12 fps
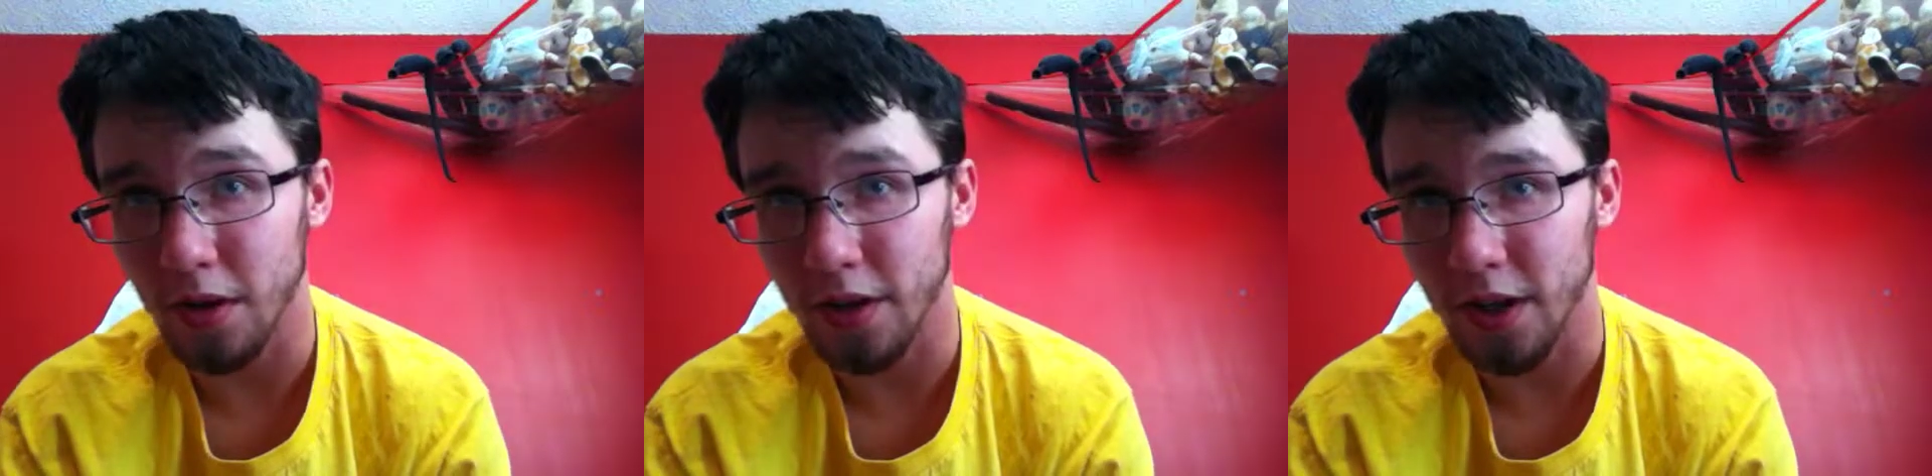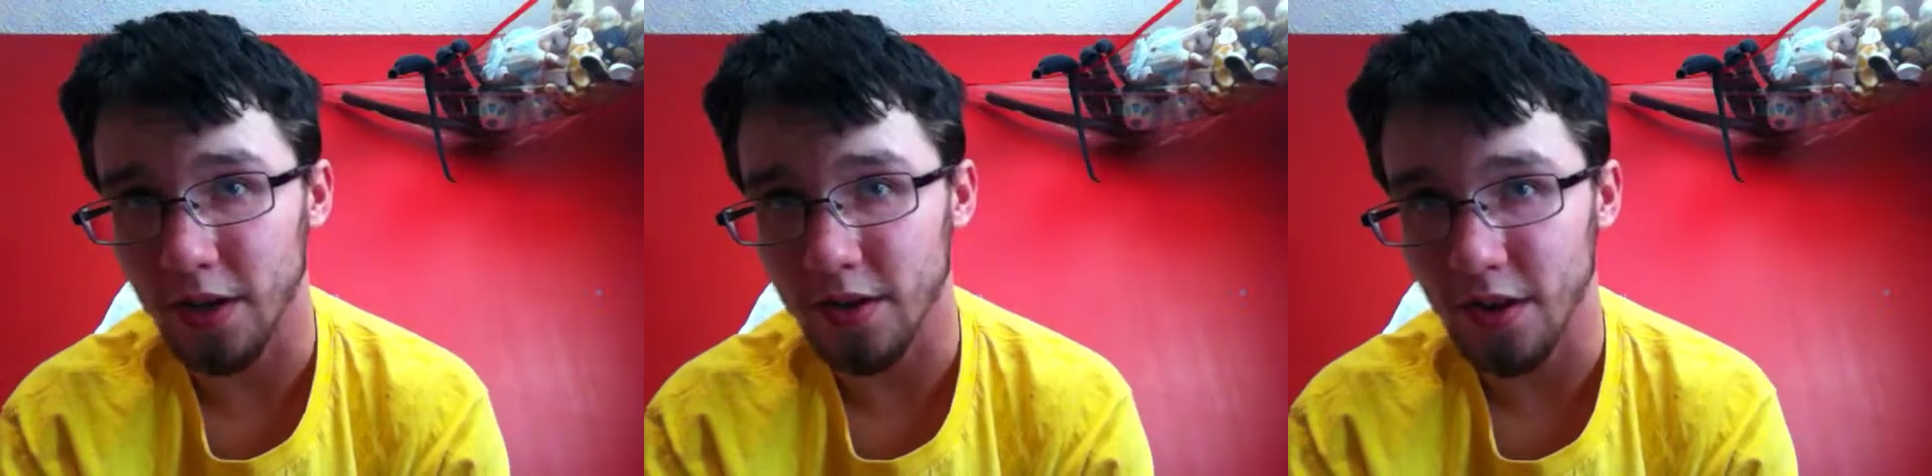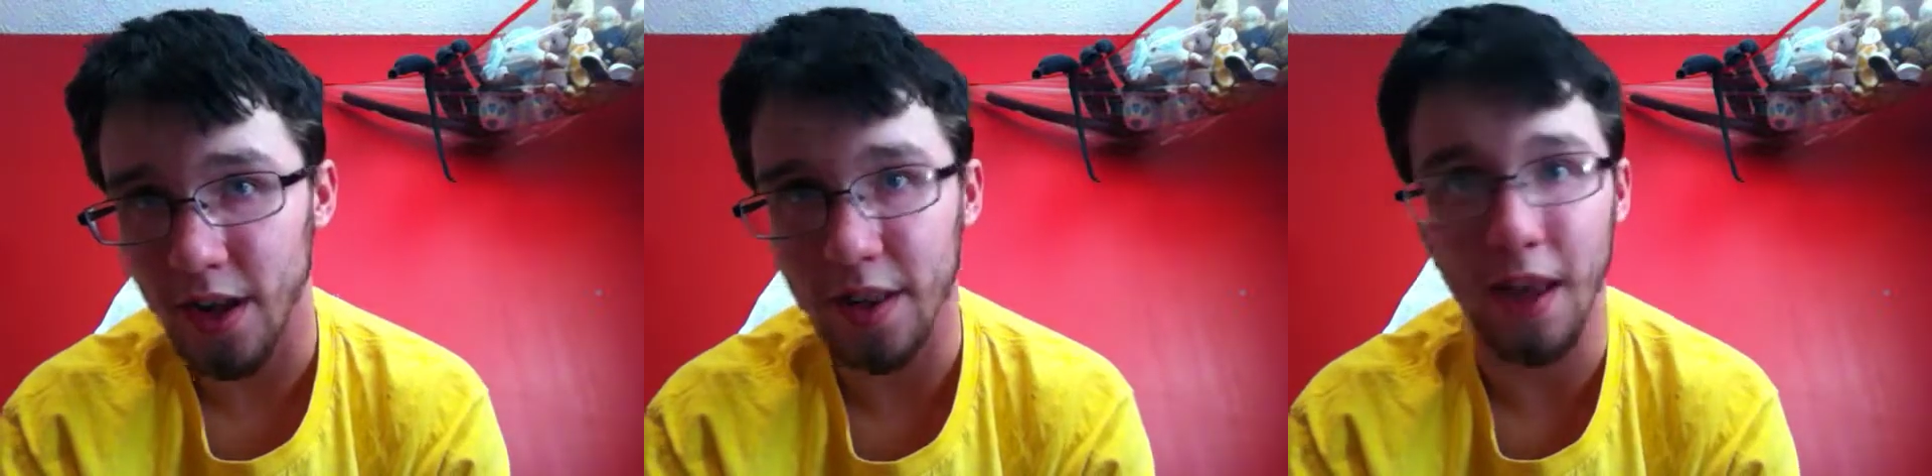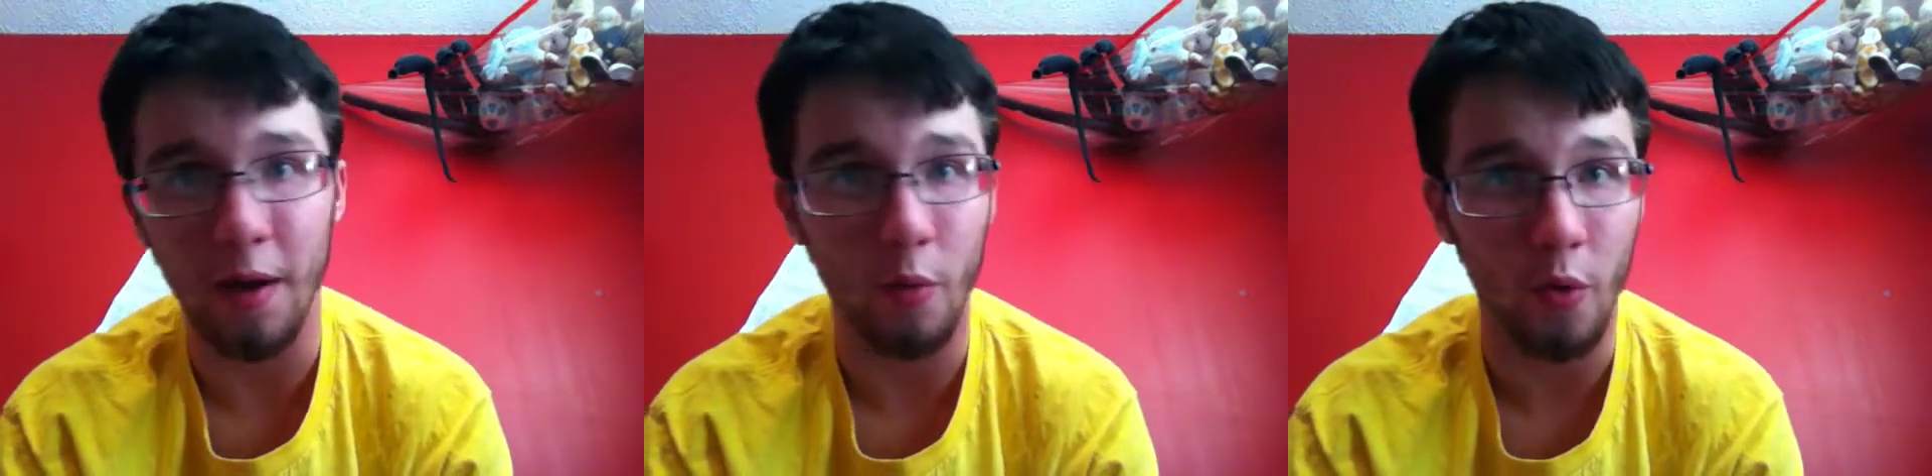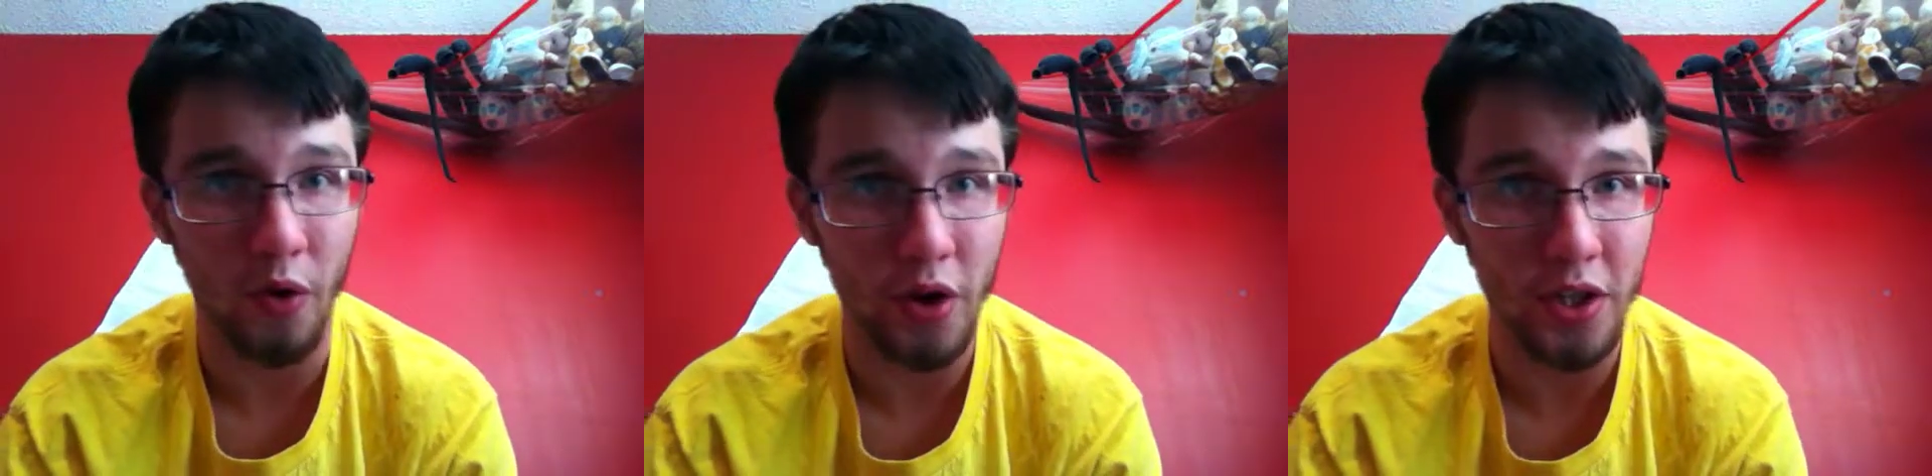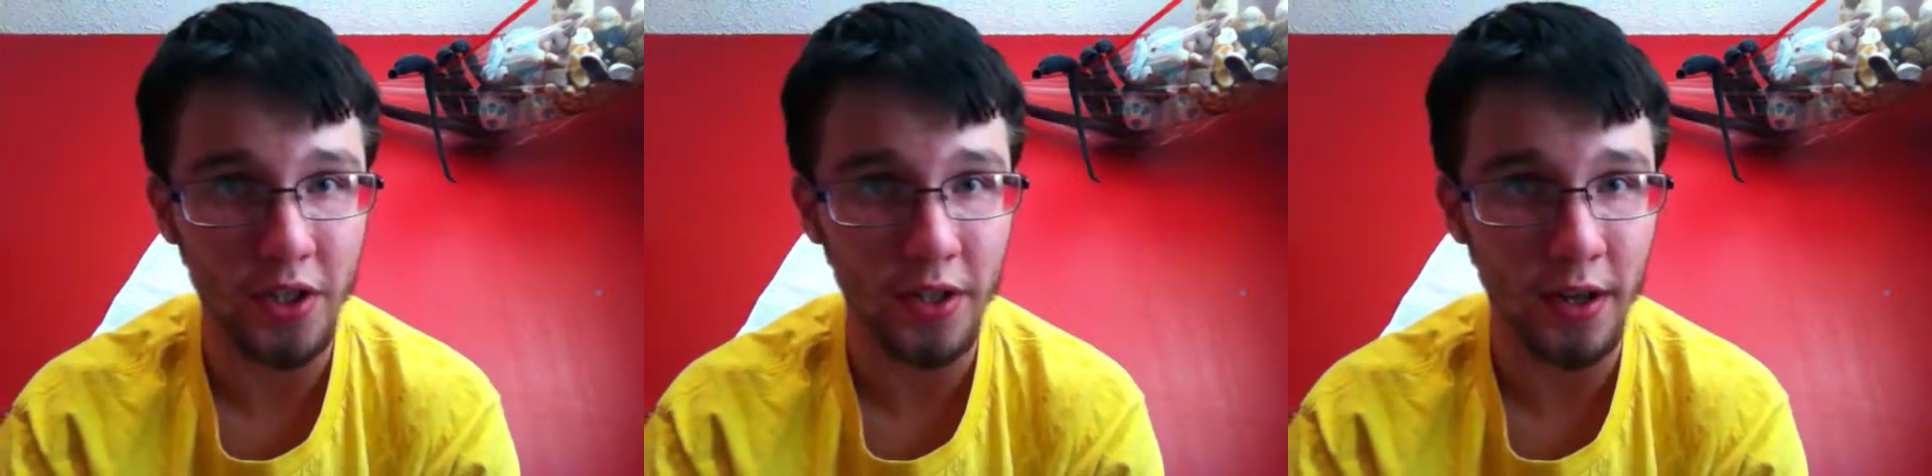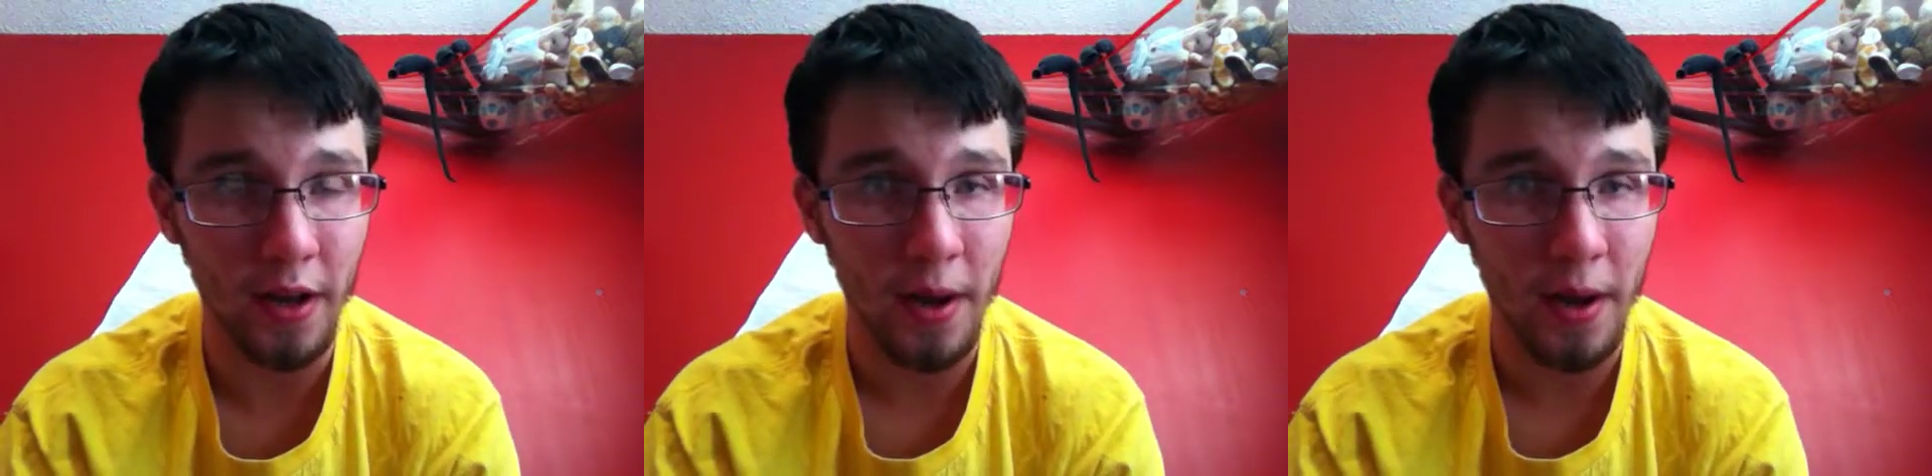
on the internet that works.